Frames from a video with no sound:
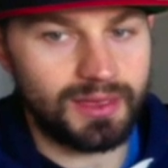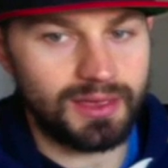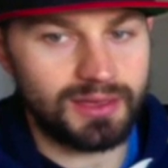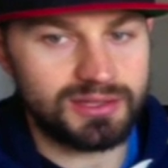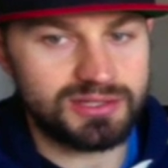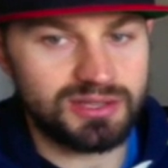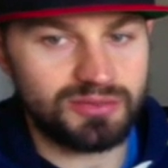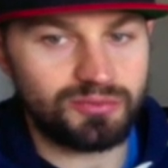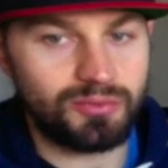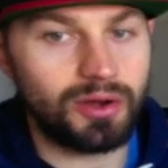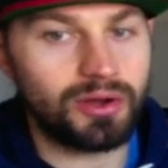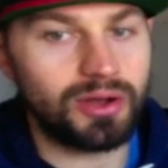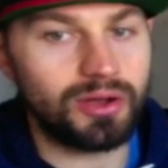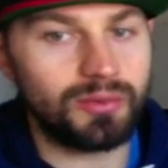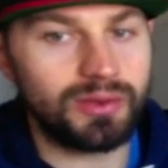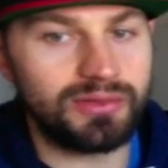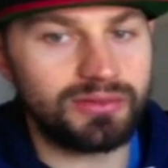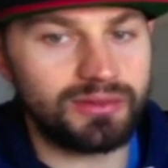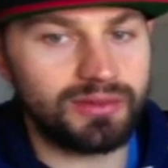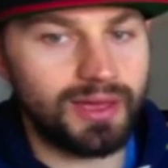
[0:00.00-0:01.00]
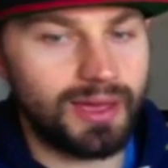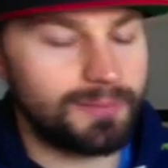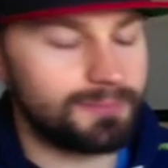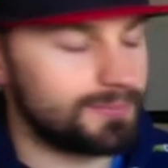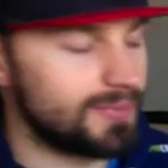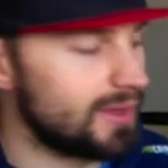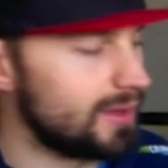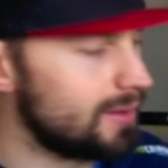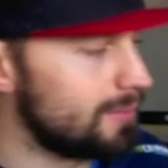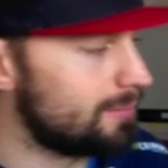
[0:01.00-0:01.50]
Stuff won't go into that.
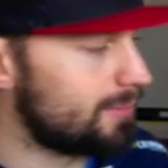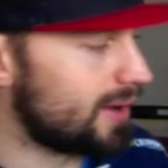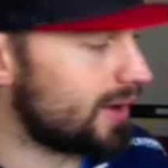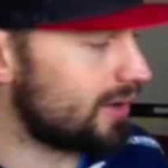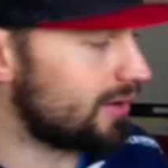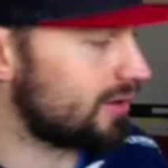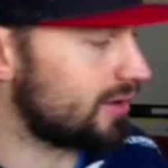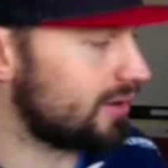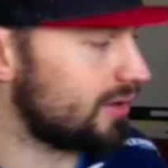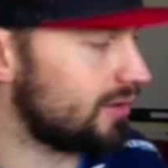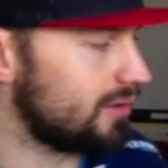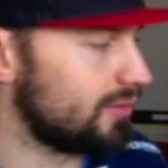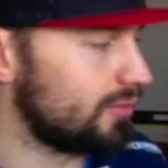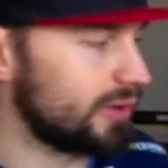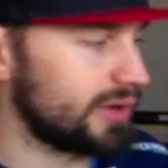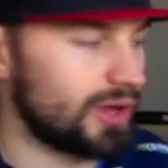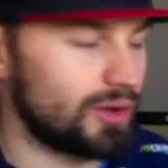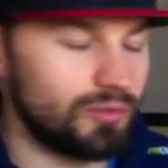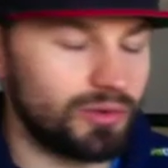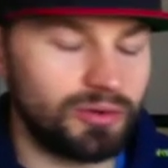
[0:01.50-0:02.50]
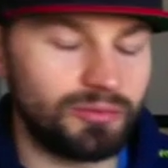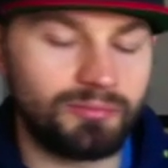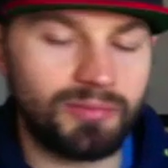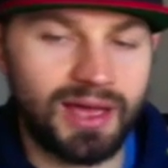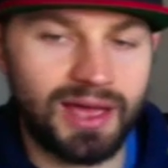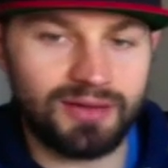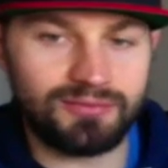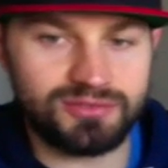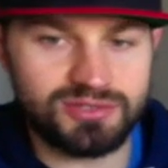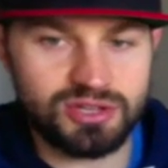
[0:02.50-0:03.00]
But we don't want
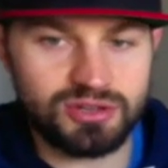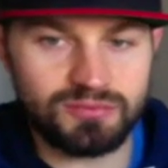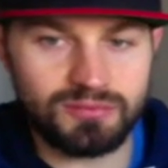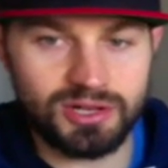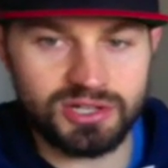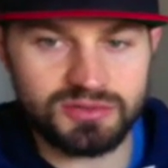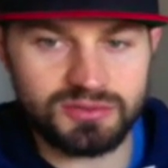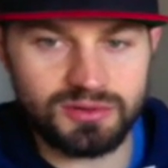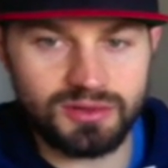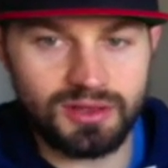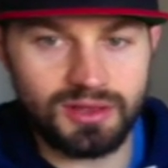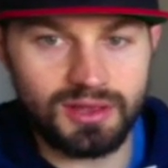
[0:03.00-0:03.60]
to have too much